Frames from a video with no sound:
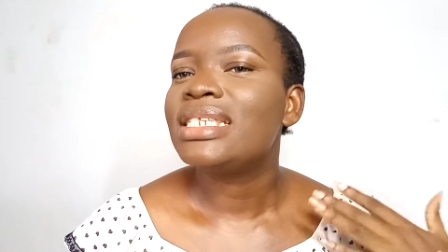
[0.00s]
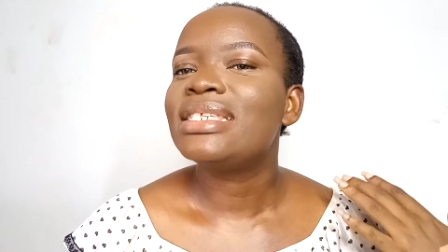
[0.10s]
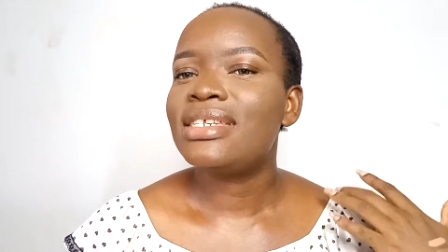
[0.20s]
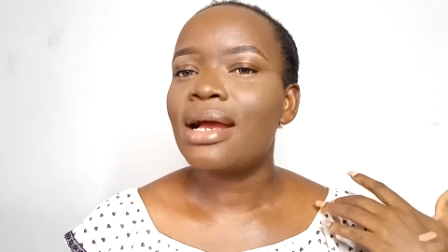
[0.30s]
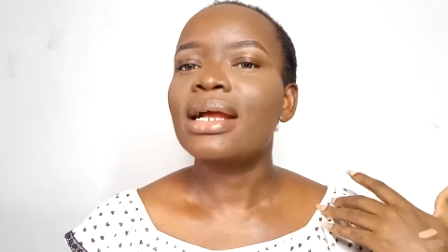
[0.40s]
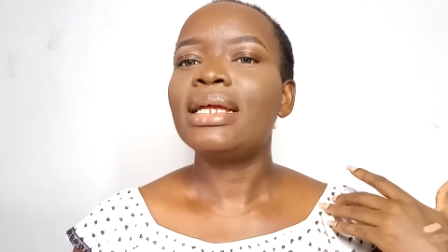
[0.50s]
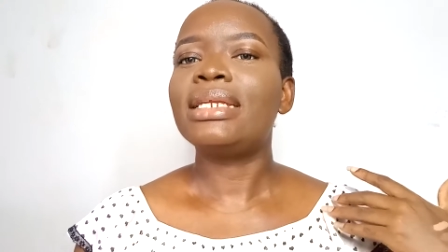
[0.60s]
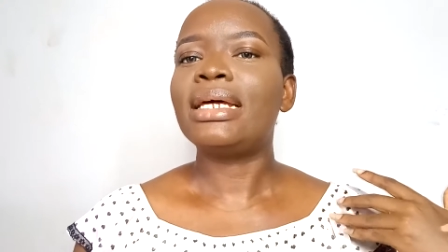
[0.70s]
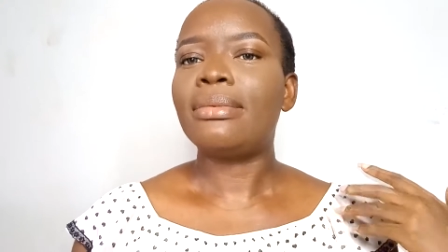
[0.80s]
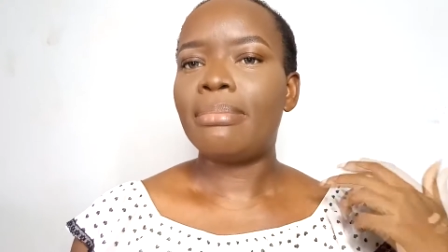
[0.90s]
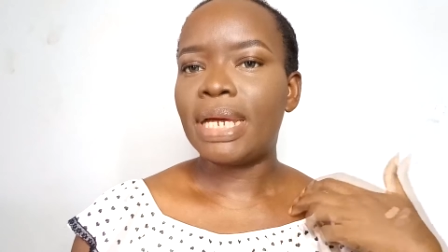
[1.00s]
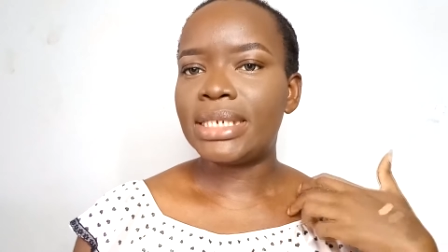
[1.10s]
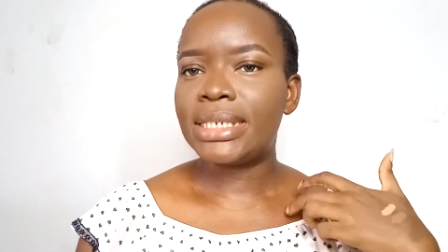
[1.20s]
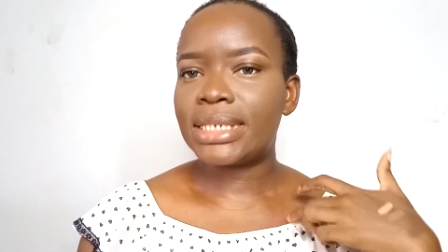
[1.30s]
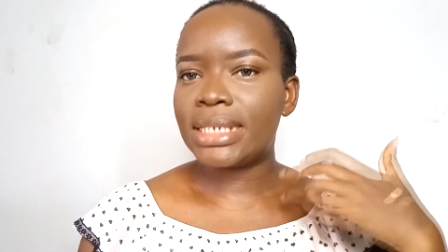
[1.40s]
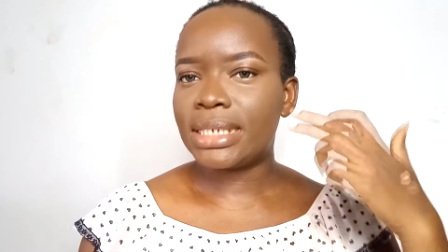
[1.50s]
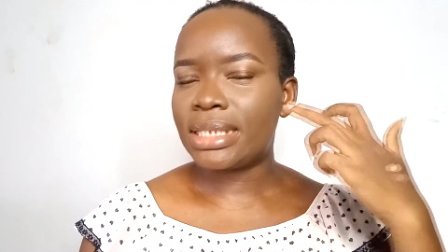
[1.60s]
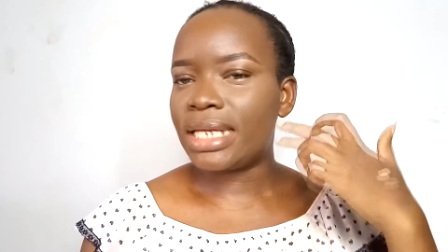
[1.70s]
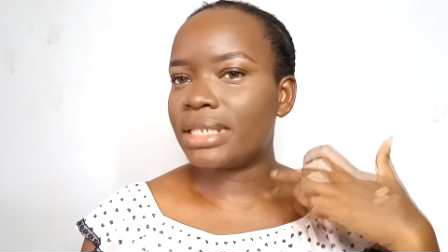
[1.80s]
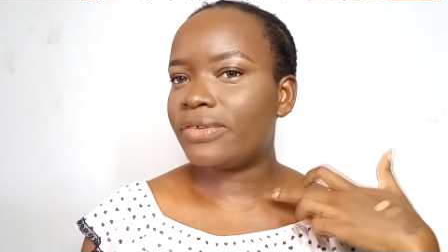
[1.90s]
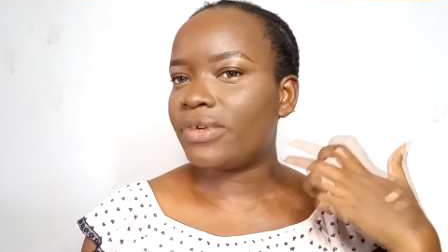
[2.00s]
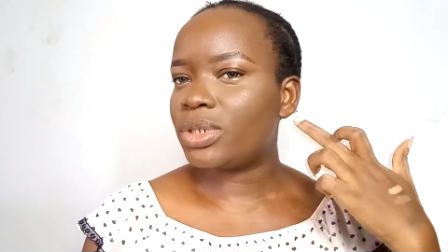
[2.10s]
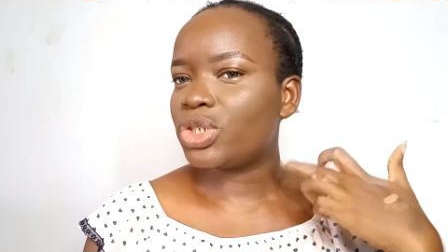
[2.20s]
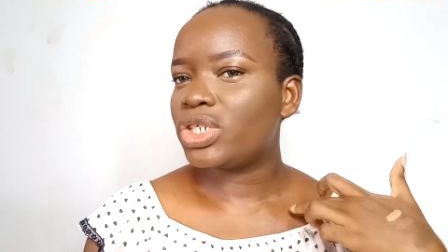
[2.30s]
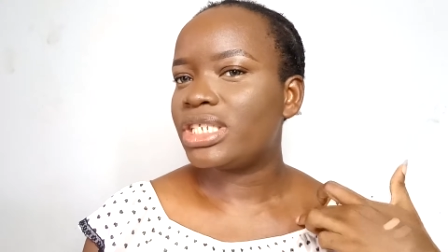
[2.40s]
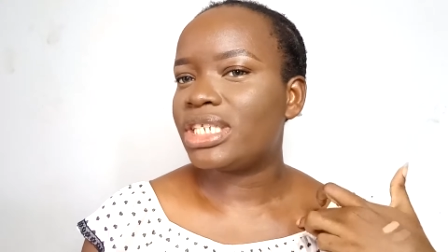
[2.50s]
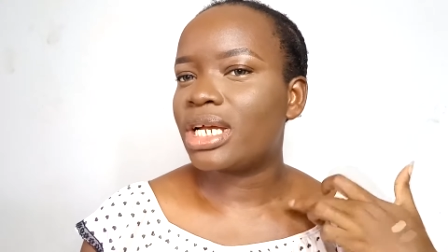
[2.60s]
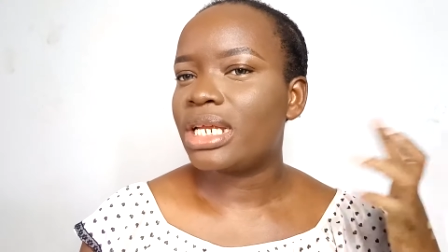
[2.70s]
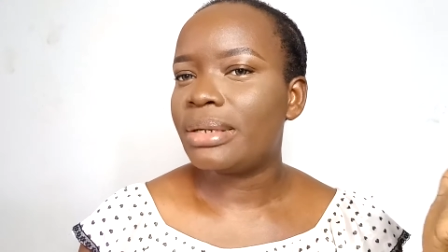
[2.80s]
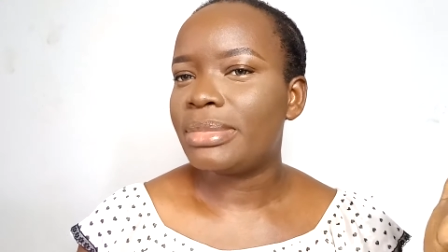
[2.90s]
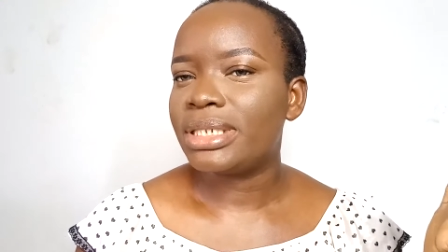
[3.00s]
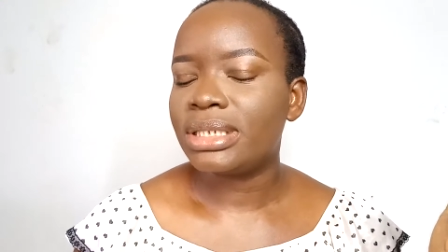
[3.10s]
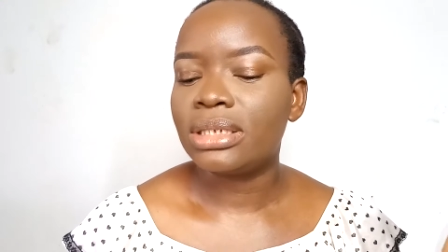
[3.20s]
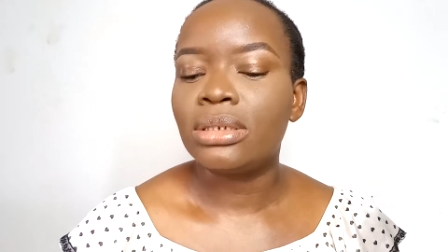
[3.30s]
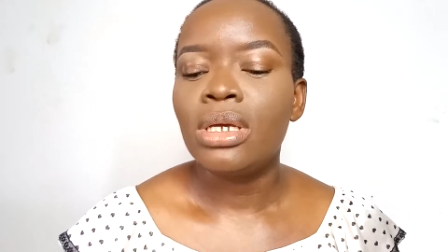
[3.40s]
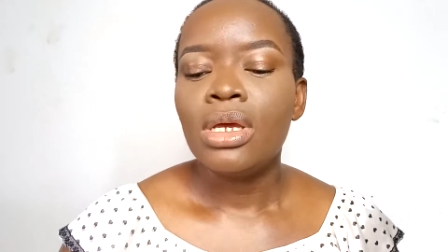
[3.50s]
darker than my skin. Like, the foundation is darker than my skin.